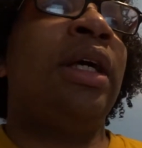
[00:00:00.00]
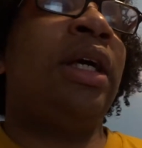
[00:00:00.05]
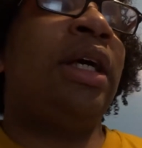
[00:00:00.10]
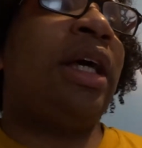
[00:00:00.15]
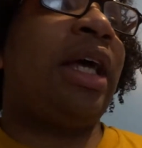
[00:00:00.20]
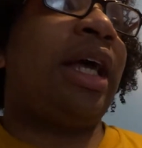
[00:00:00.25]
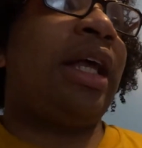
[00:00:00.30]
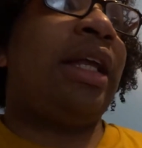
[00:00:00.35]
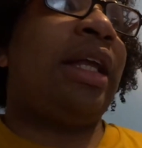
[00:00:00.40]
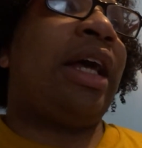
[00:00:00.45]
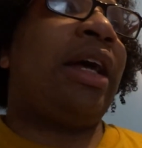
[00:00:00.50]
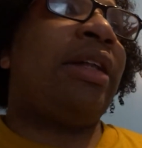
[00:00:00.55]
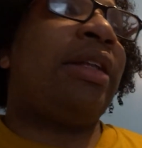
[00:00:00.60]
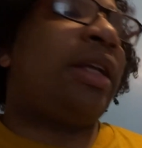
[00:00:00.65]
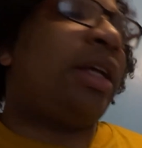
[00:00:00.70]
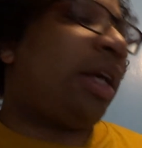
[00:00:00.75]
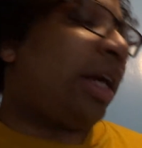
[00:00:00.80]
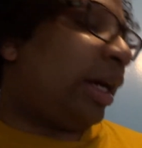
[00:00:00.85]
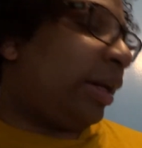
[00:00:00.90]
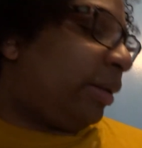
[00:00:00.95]
and now they
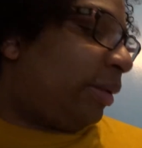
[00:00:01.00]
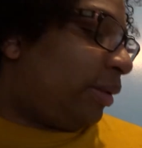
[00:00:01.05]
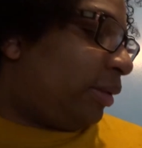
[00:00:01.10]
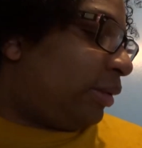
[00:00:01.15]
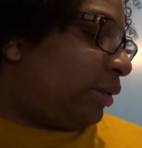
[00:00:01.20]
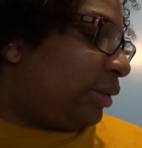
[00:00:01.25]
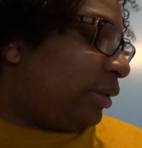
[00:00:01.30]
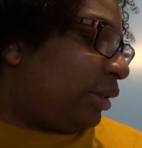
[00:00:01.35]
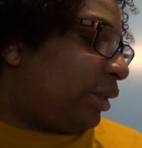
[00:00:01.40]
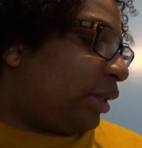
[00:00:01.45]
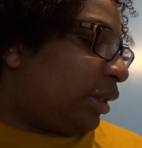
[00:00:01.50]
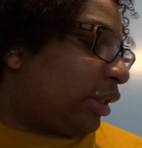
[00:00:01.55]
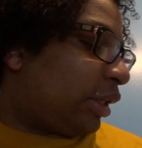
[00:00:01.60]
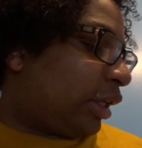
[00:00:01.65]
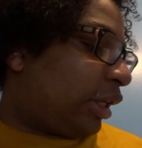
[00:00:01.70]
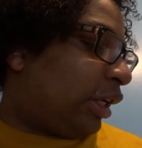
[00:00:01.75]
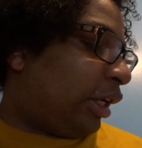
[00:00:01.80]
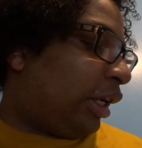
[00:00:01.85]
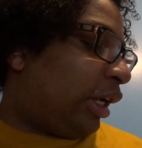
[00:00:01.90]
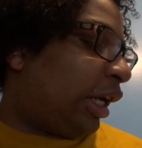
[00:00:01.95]
got
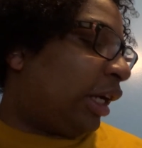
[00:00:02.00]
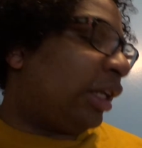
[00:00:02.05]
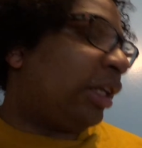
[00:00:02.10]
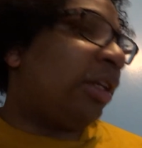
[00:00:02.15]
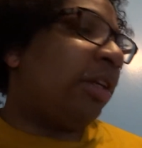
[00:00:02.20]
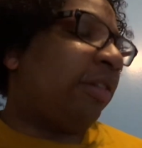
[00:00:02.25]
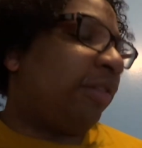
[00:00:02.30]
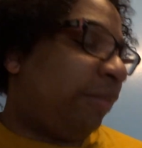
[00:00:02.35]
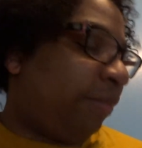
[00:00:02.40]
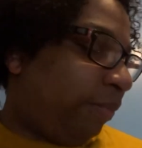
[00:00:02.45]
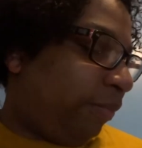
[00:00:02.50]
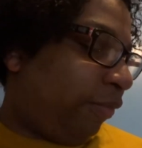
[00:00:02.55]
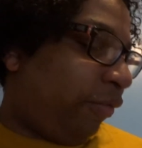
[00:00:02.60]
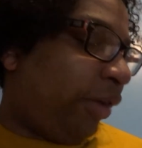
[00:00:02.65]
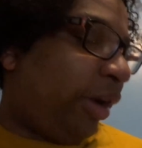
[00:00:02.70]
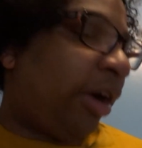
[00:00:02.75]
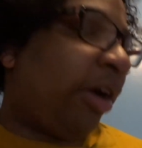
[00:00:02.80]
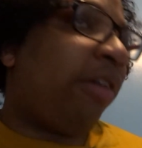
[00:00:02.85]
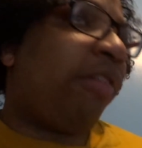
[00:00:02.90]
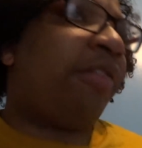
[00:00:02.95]
glutton of
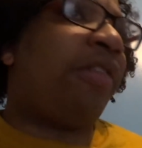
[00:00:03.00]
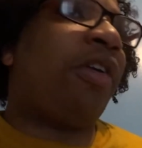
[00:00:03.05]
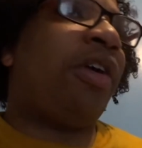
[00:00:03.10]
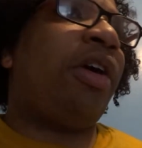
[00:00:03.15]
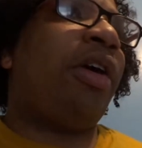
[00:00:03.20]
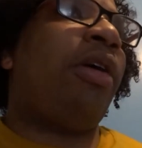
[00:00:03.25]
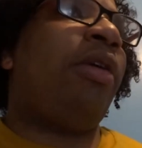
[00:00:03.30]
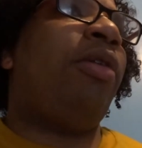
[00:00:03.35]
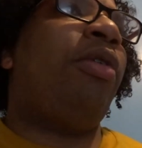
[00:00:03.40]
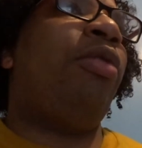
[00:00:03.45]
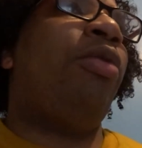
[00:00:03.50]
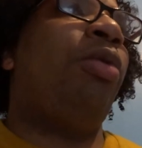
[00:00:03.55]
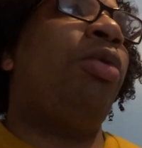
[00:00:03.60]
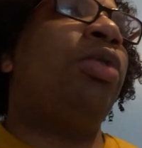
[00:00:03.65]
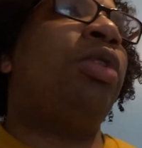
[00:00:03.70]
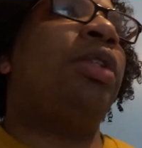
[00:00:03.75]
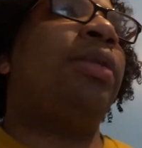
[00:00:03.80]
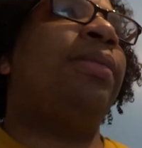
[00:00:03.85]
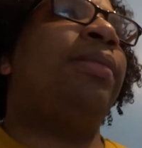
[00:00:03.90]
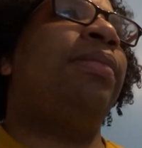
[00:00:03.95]
very very
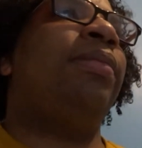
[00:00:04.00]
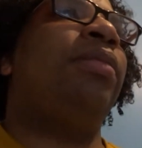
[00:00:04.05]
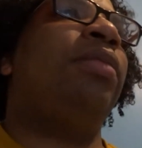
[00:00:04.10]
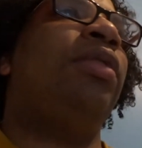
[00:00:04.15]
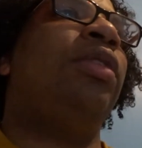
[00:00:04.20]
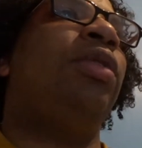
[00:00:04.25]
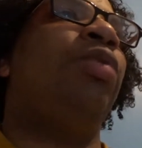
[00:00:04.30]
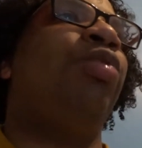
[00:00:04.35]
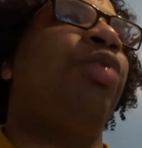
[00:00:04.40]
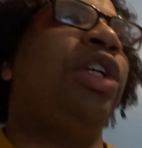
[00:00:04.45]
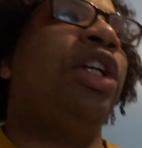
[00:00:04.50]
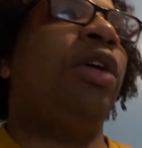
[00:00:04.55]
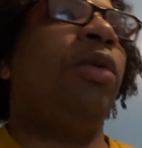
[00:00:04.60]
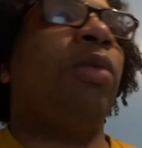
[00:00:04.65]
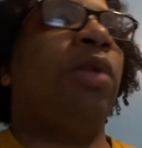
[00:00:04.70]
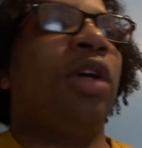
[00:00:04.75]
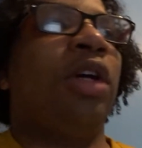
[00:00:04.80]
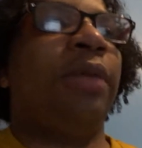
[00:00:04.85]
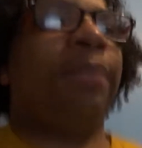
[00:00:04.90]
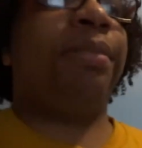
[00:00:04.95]
gruesome real
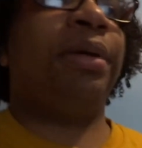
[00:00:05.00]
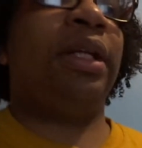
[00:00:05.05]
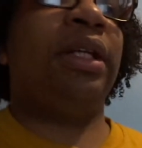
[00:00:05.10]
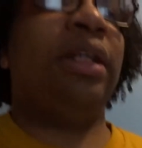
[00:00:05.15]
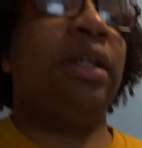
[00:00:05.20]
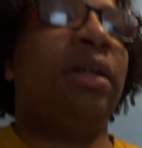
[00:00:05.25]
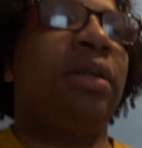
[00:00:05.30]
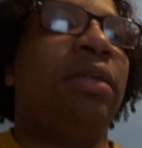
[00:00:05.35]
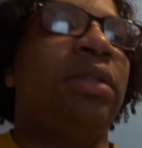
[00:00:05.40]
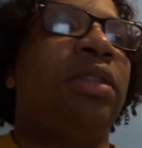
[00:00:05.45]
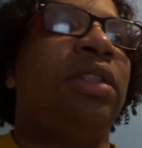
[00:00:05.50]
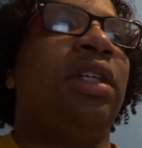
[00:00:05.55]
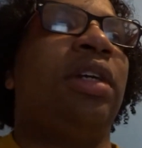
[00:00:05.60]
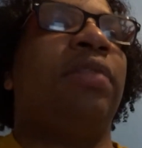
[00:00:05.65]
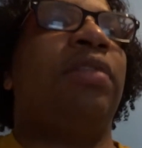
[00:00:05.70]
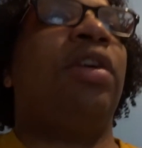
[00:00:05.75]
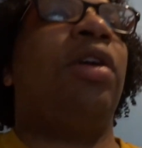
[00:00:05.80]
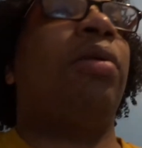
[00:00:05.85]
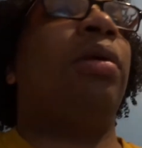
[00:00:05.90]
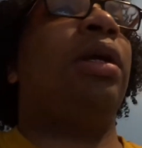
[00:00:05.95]
world political
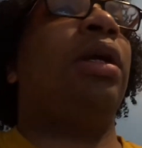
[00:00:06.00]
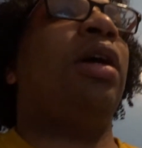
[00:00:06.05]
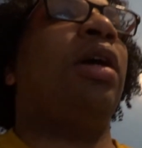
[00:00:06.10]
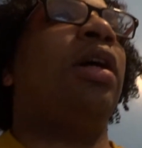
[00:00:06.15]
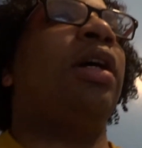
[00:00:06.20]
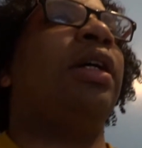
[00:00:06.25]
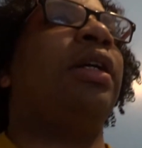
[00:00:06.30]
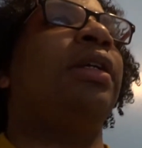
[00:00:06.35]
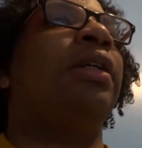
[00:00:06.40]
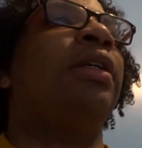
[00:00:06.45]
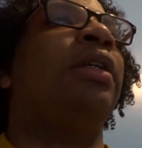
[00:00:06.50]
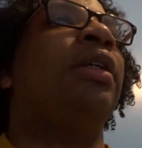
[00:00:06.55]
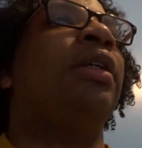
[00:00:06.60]
stuff going on